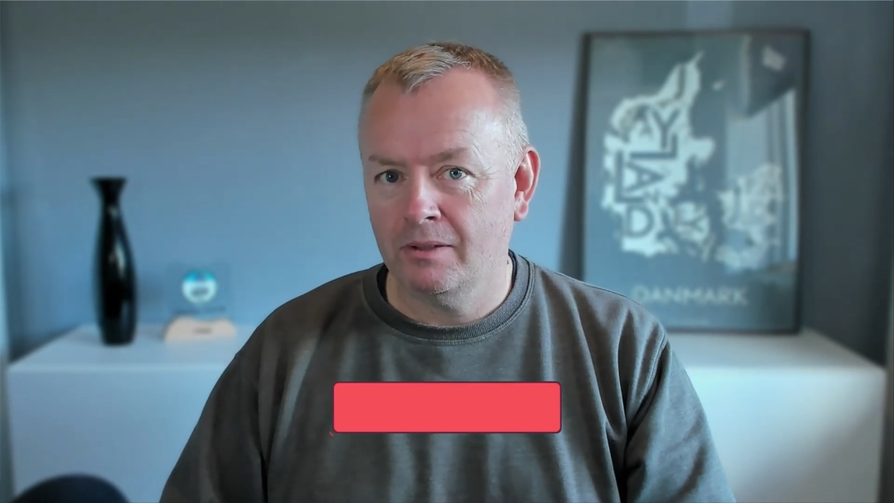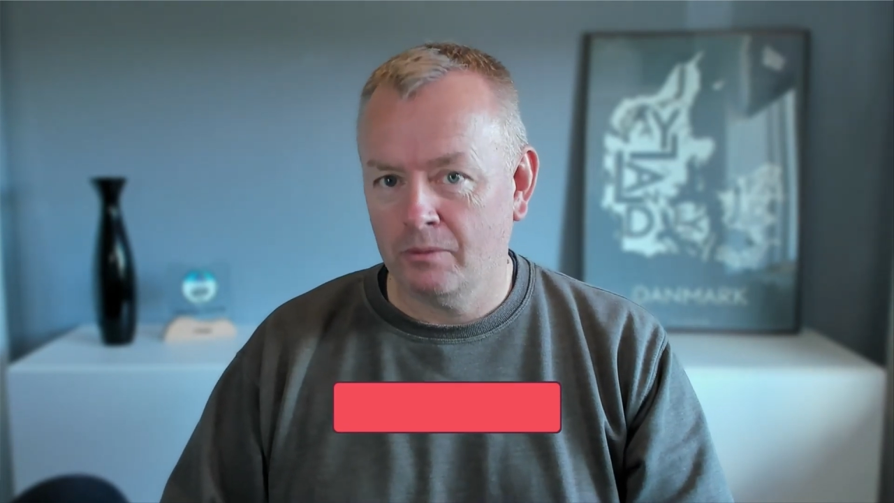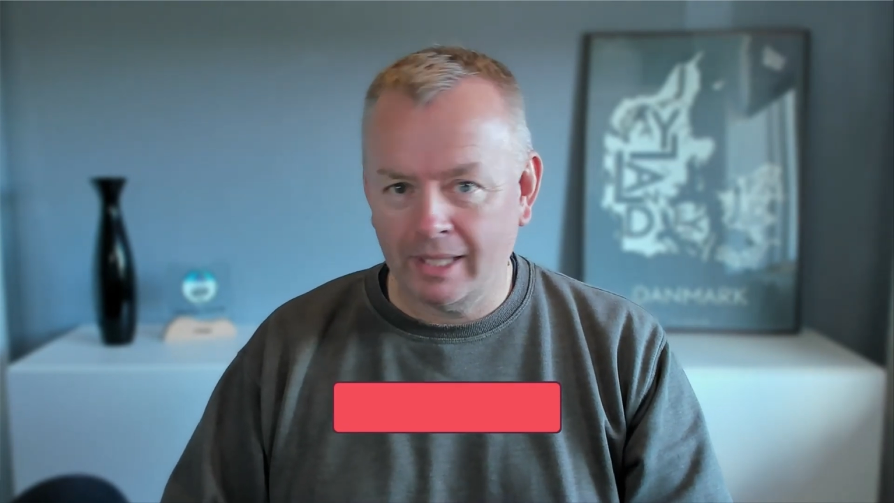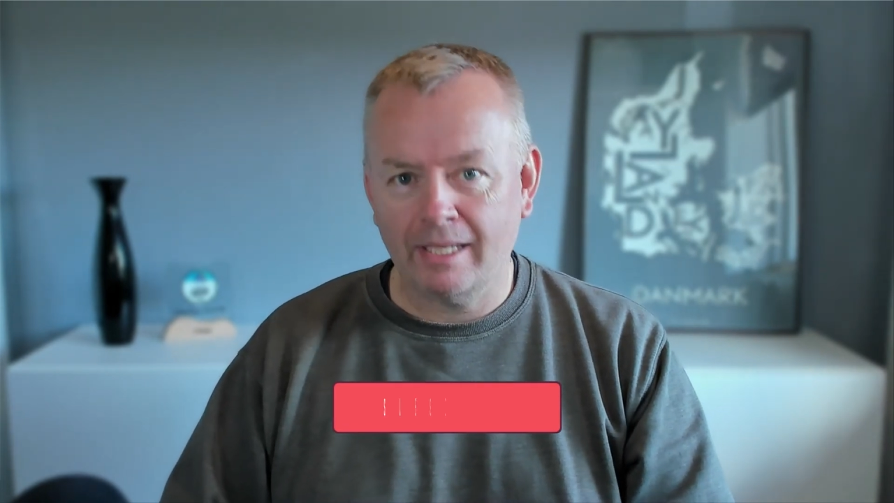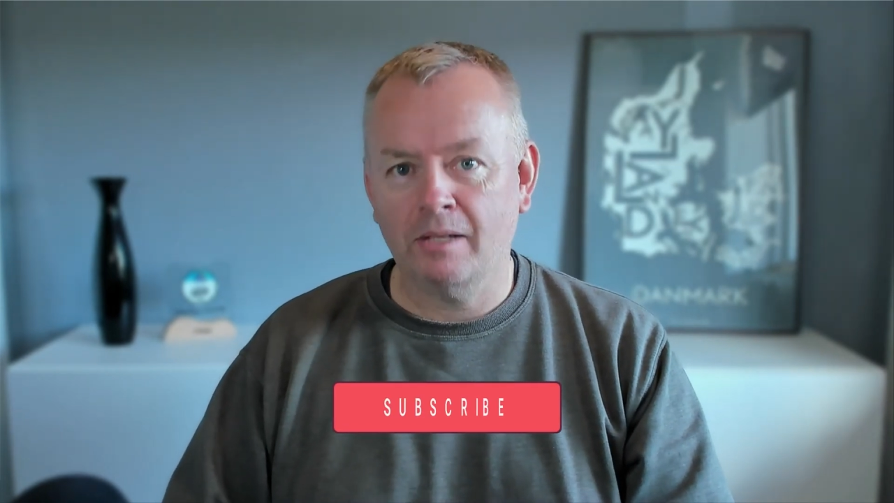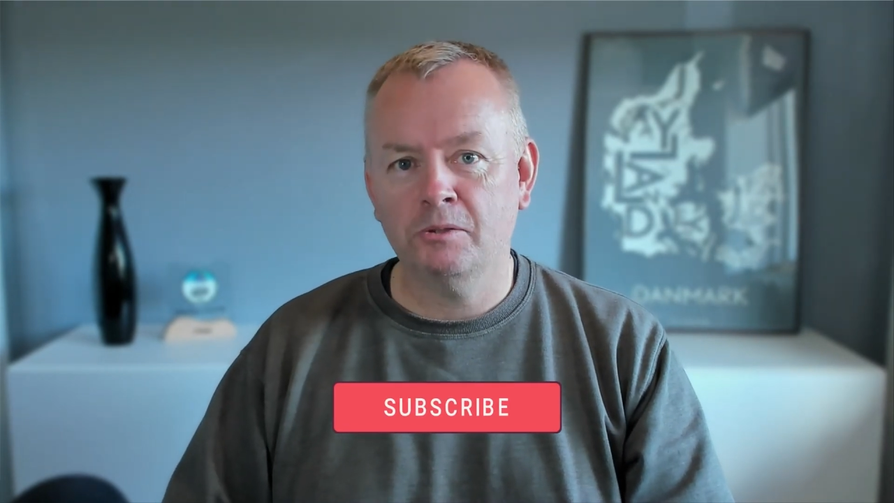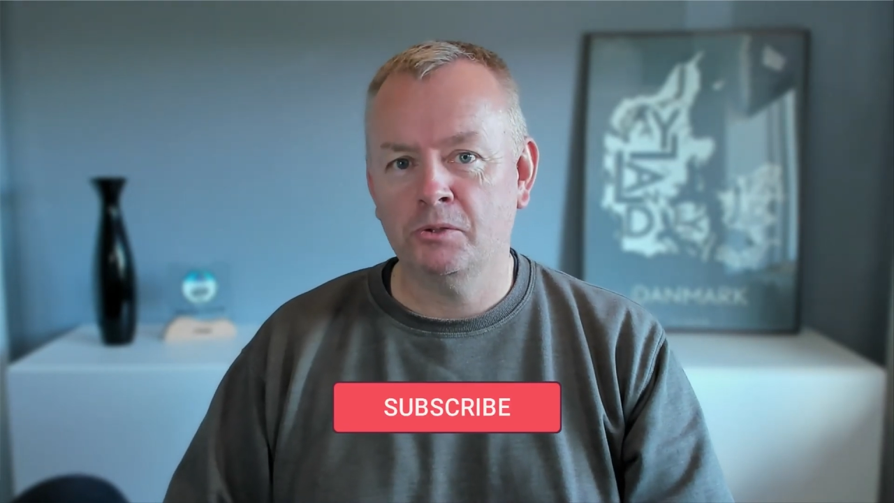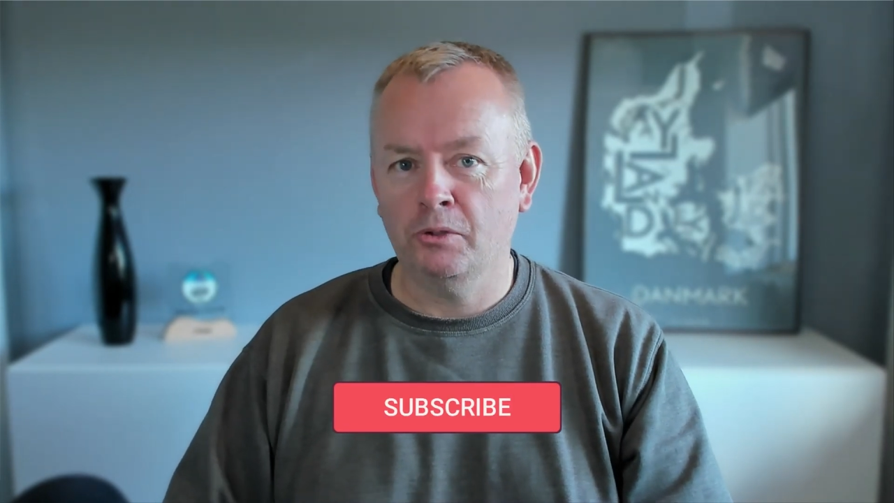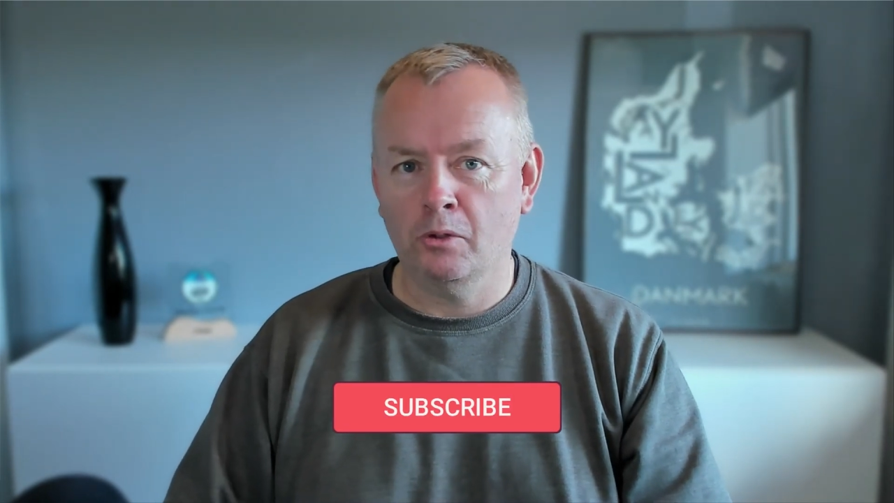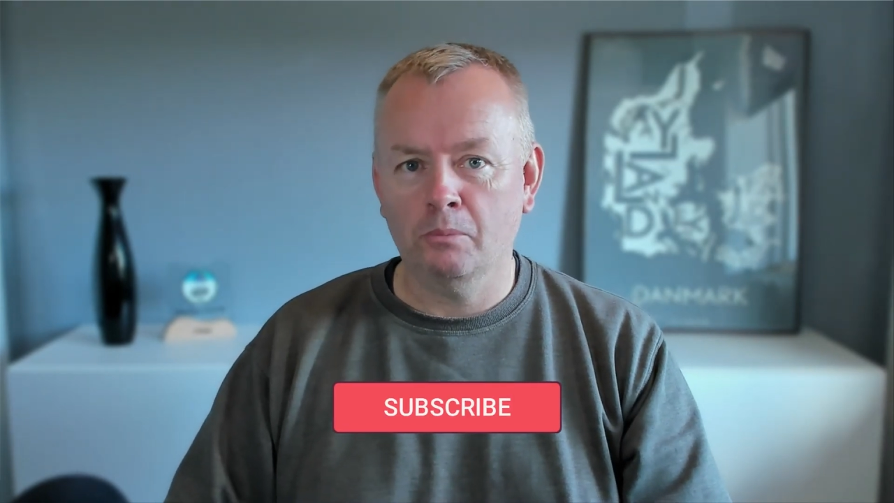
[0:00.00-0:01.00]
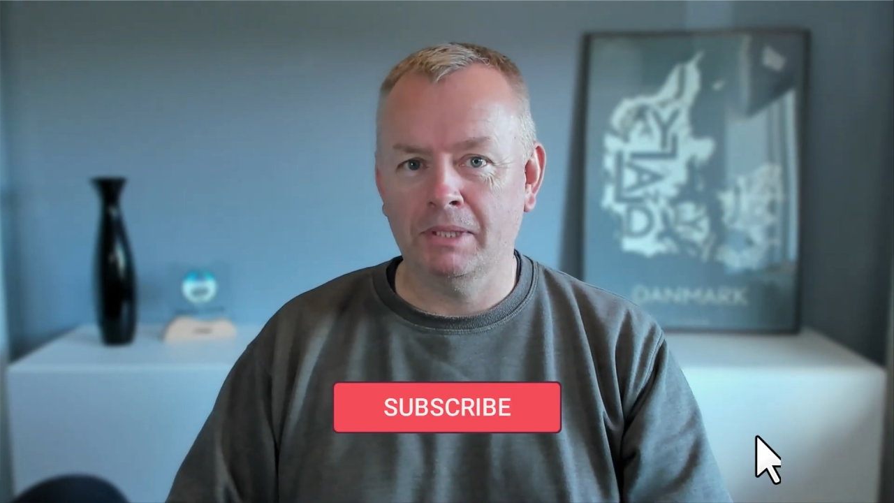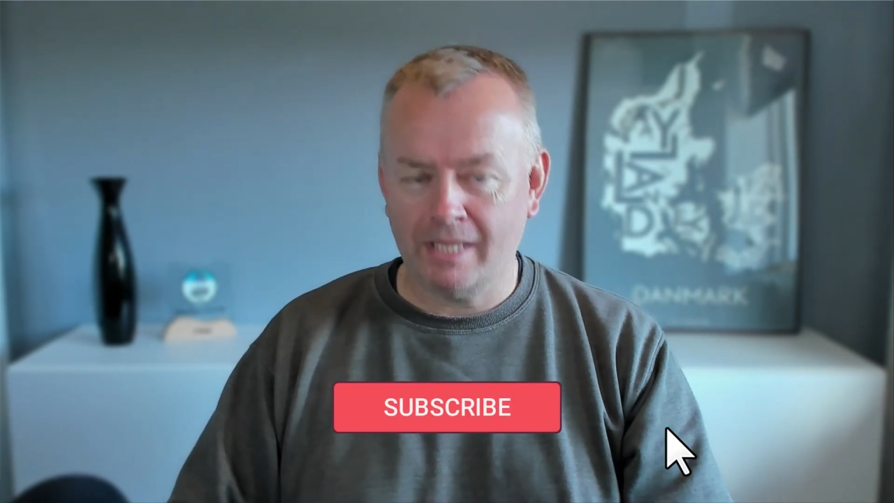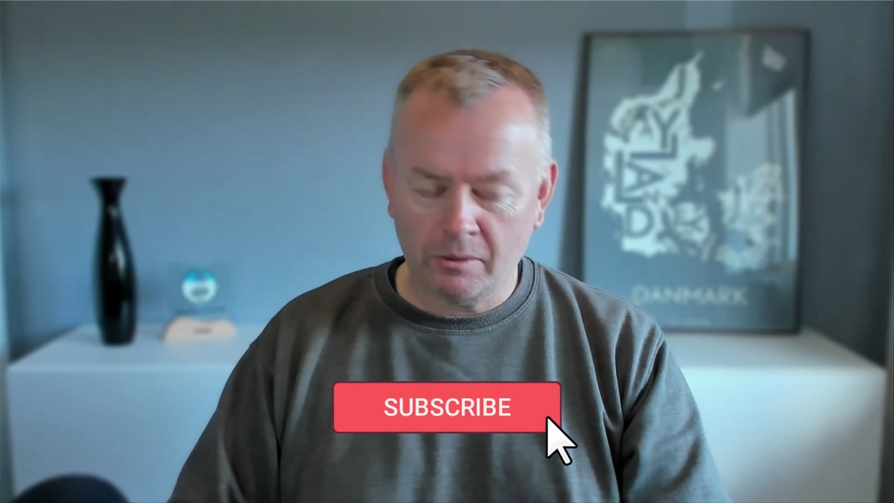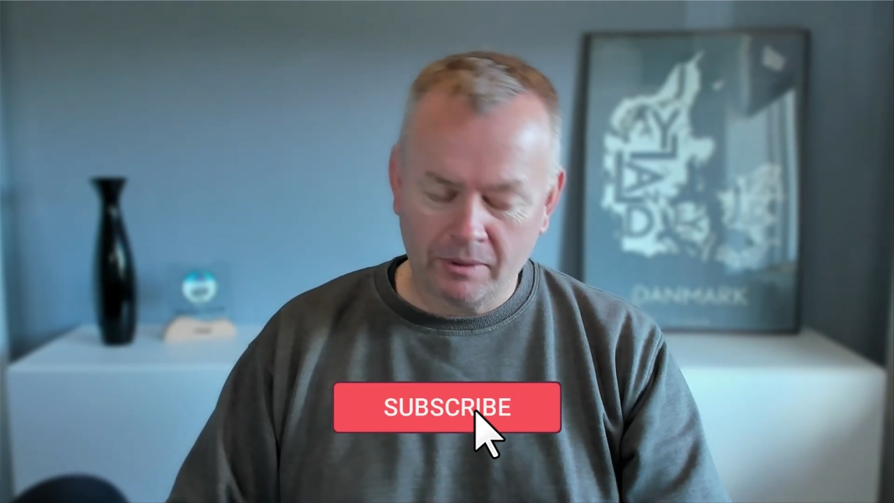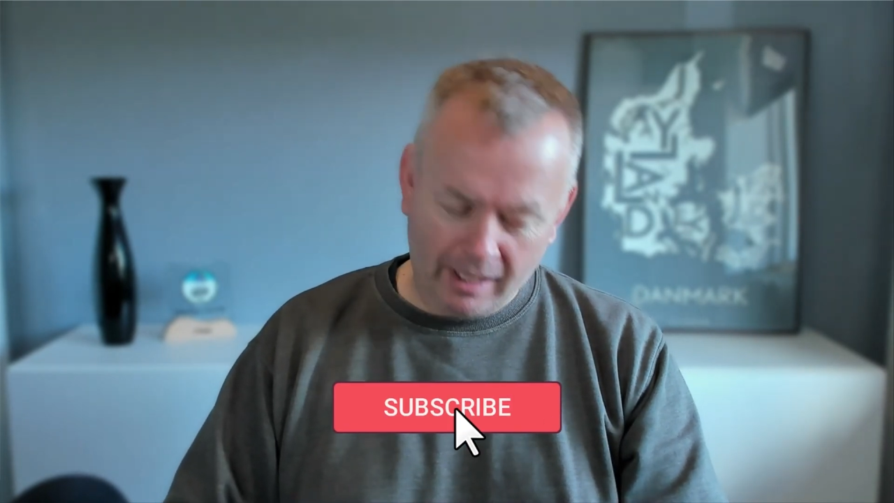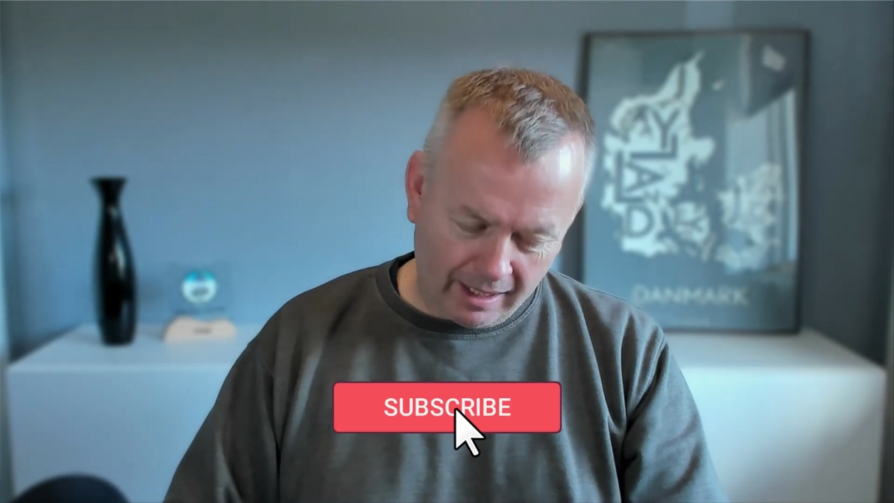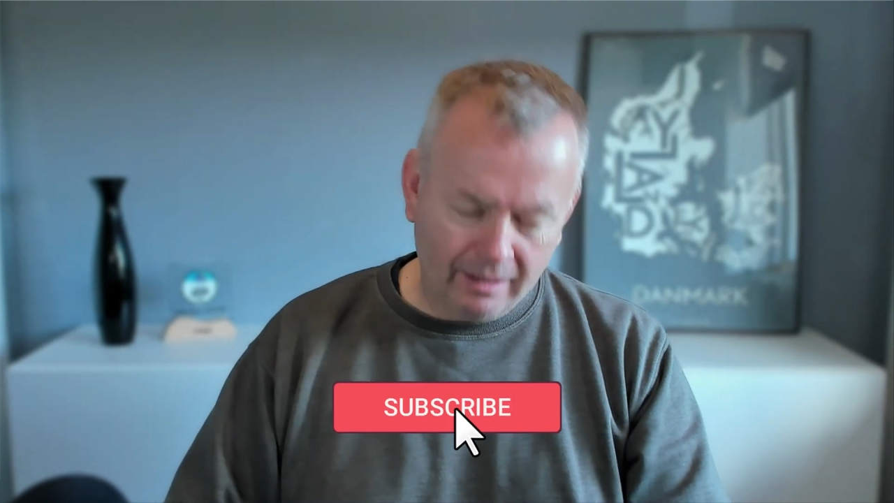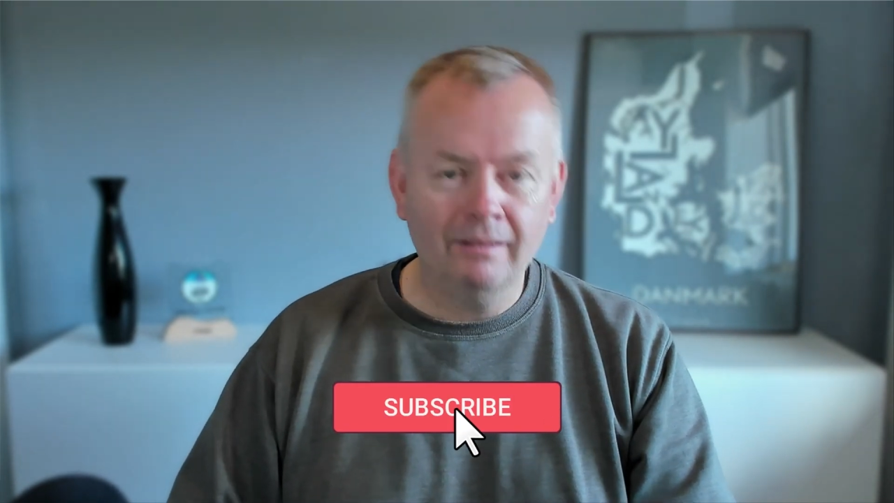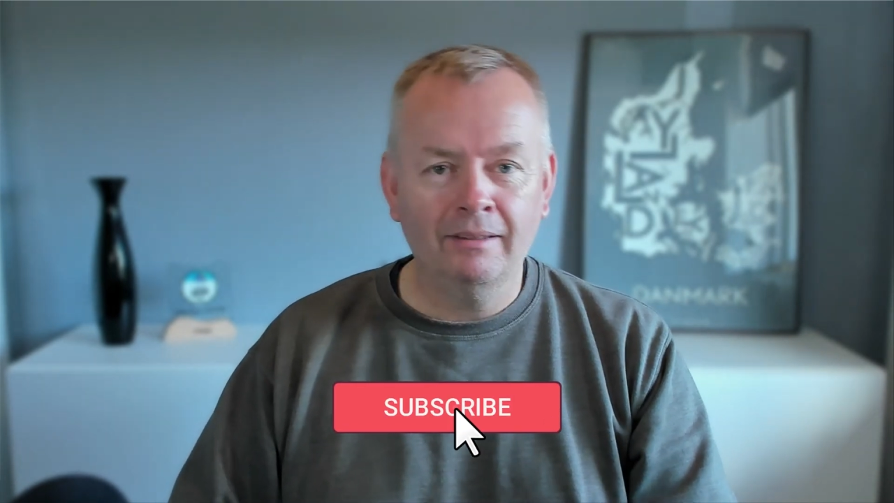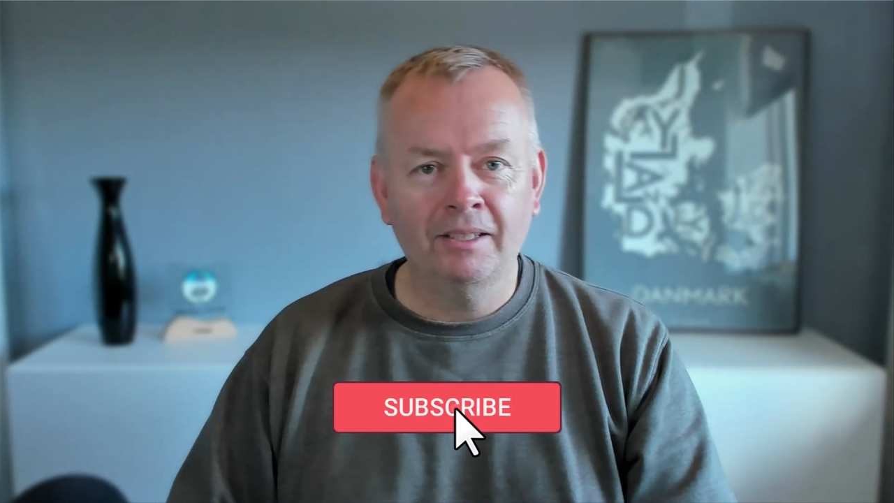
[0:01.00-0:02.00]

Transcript: right now so you don't miss out and